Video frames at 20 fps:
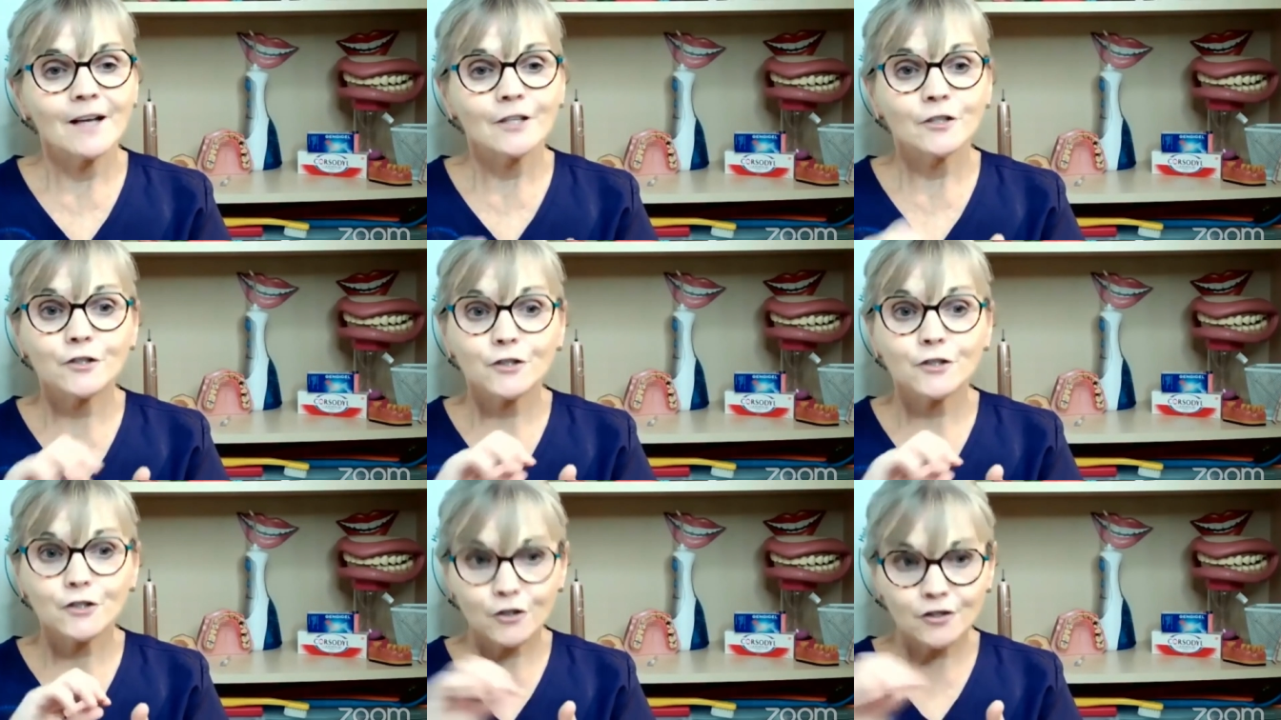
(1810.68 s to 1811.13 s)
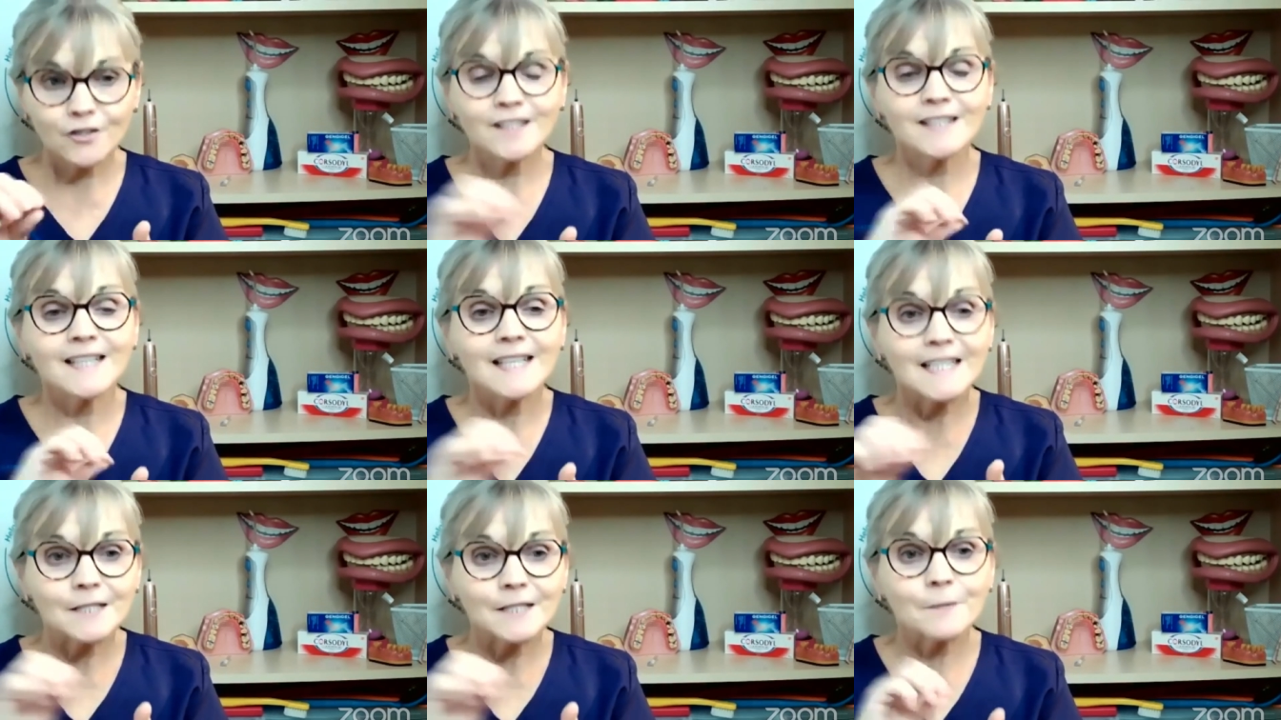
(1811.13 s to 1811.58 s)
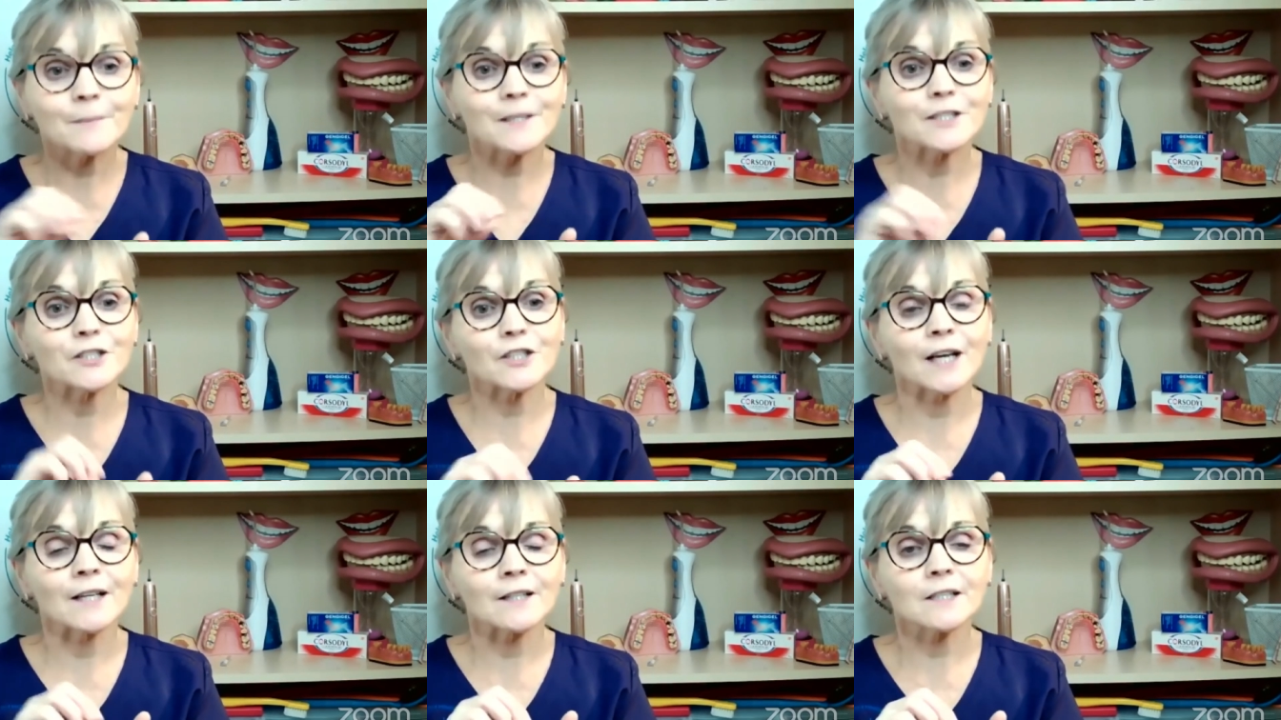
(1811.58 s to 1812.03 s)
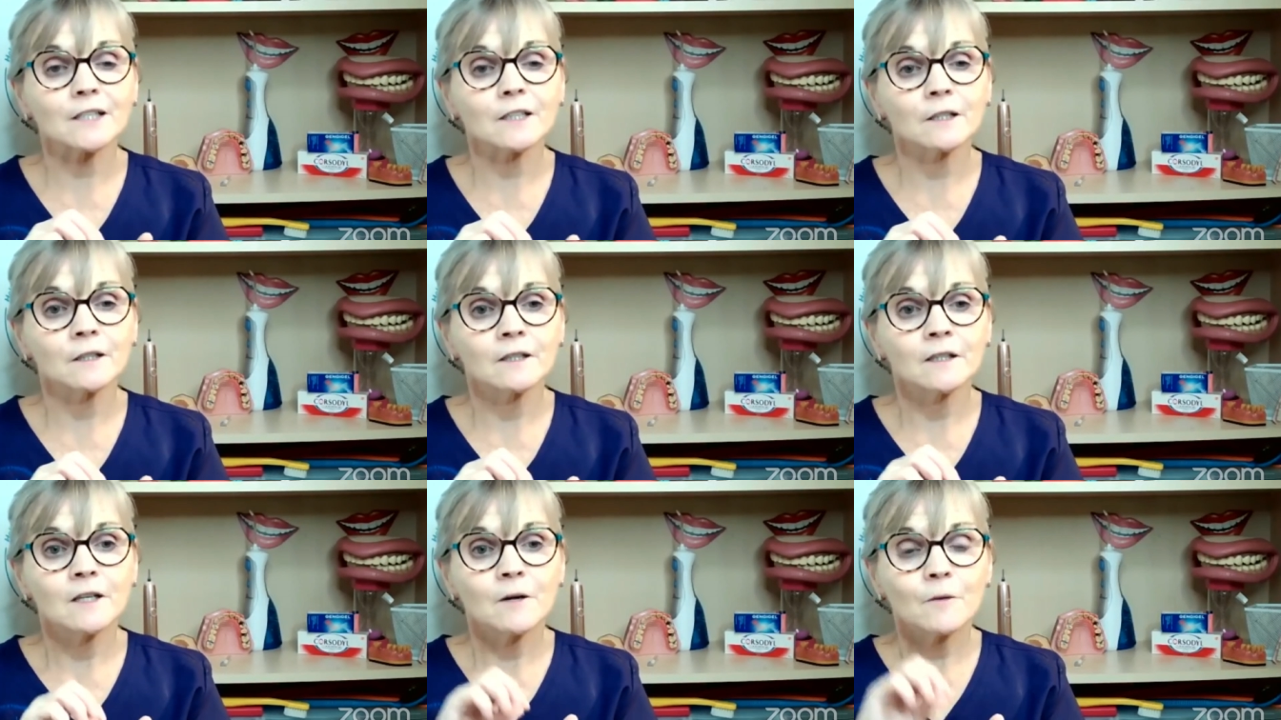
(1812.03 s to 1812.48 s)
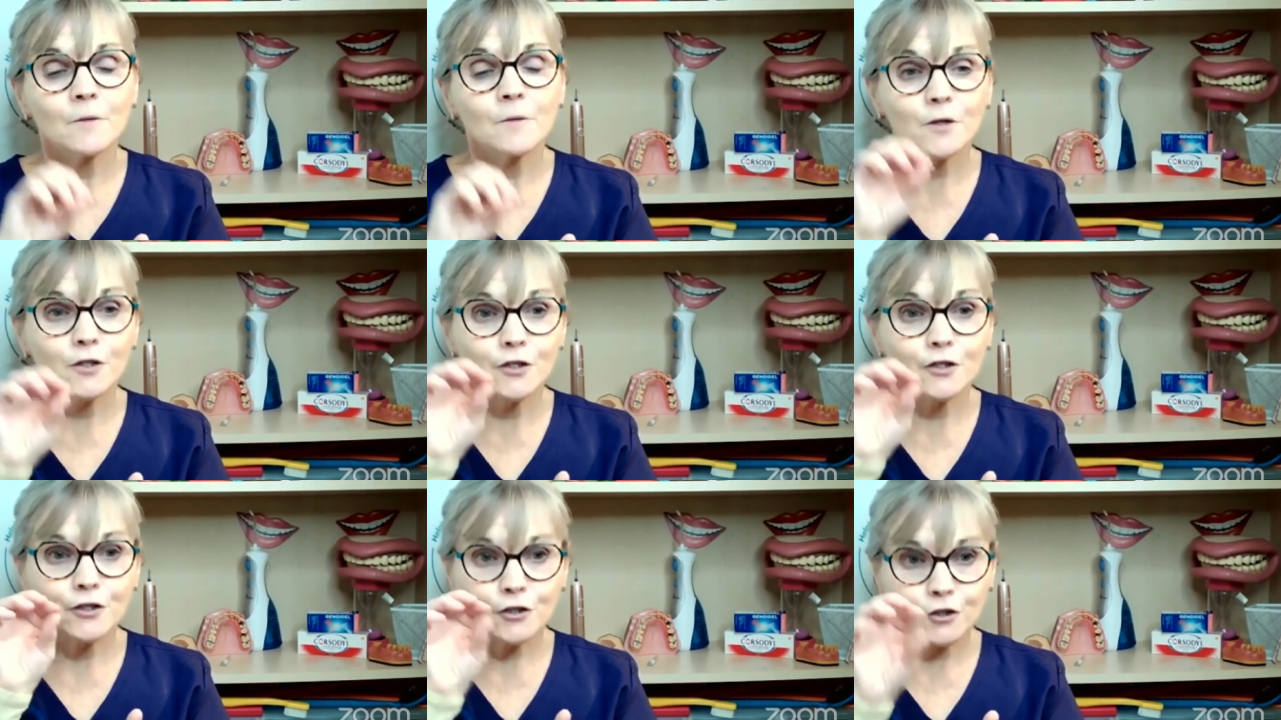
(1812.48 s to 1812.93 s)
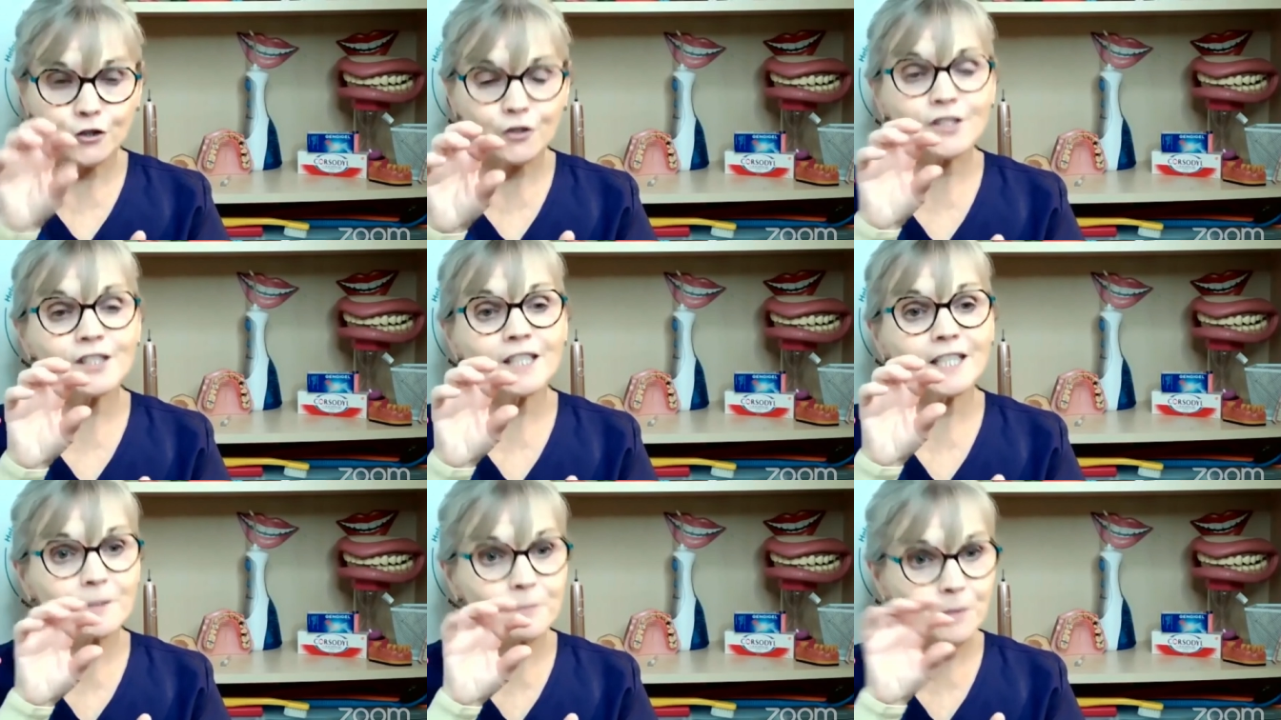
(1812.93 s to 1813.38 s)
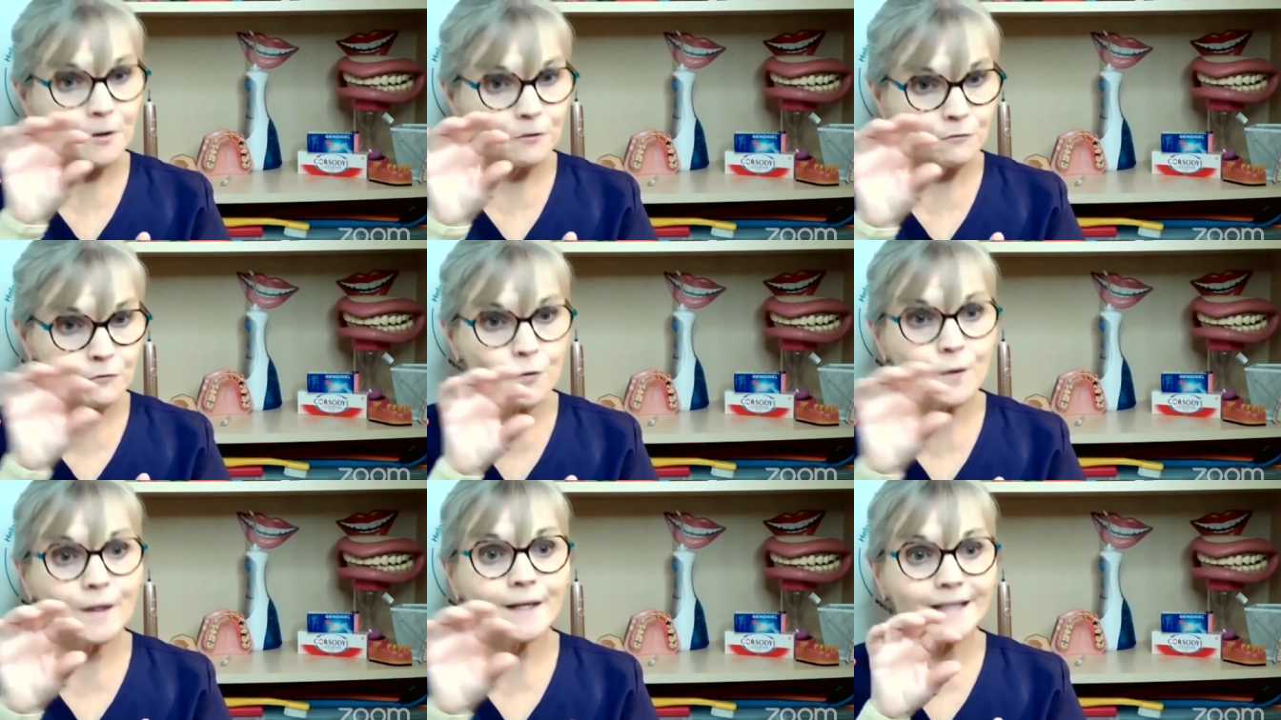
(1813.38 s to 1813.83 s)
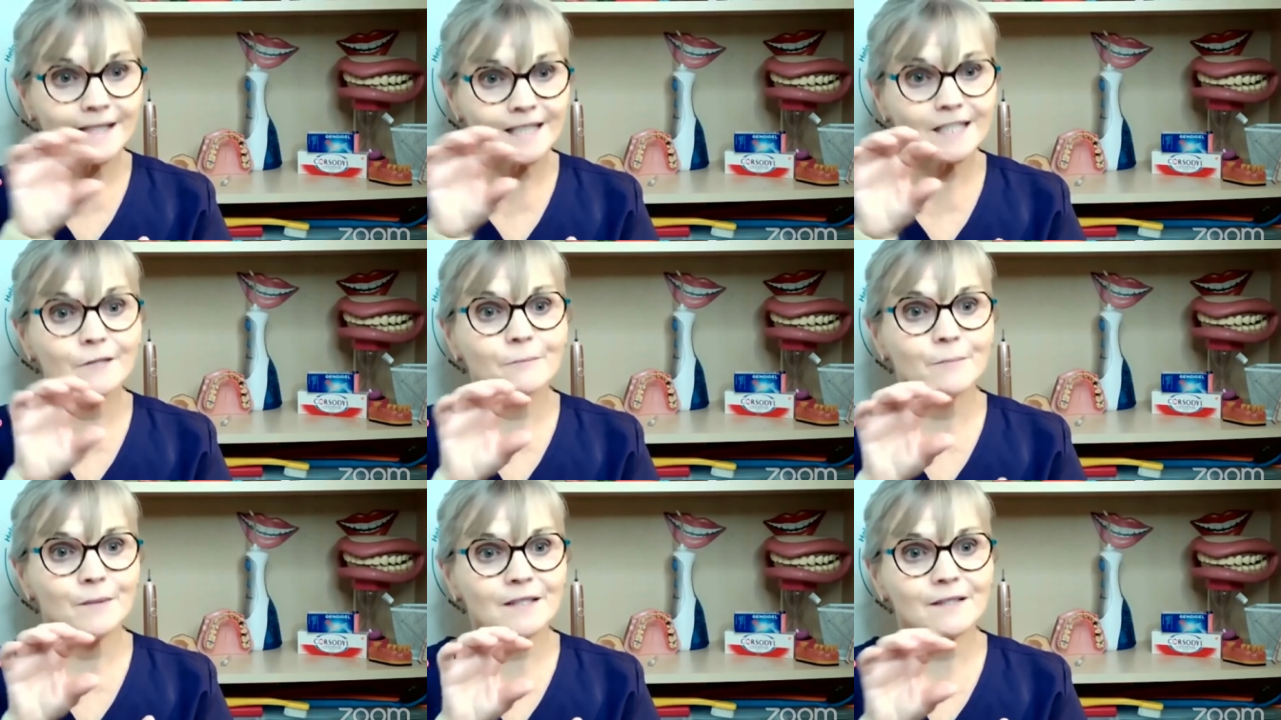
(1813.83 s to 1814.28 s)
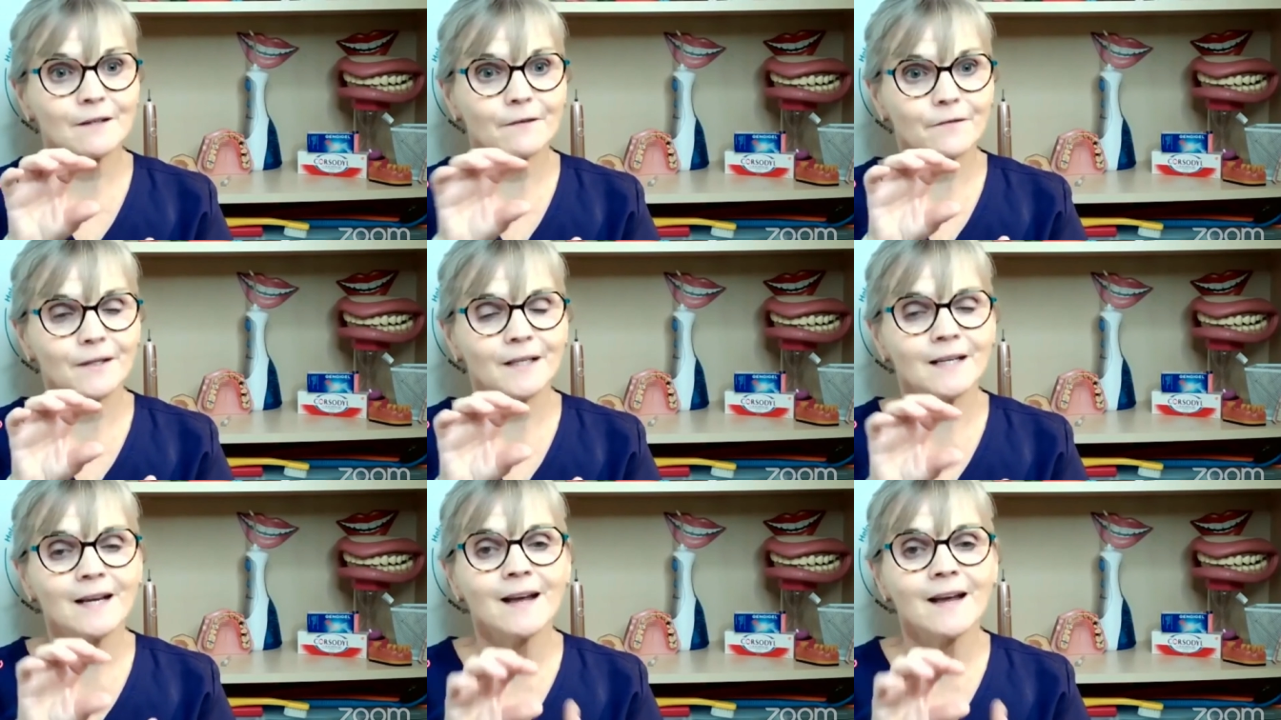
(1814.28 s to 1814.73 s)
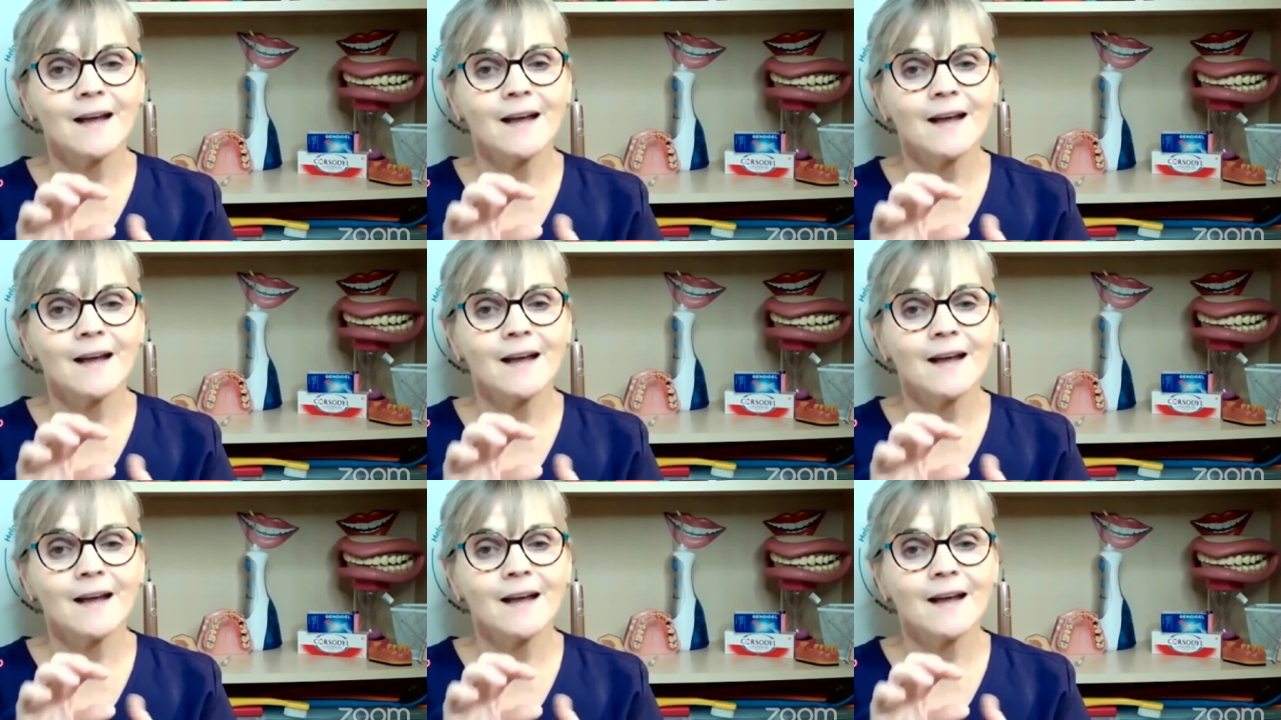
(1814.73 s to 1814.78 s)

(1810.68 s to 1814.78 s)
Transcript: You just need to be gentle. You just need to be really specific.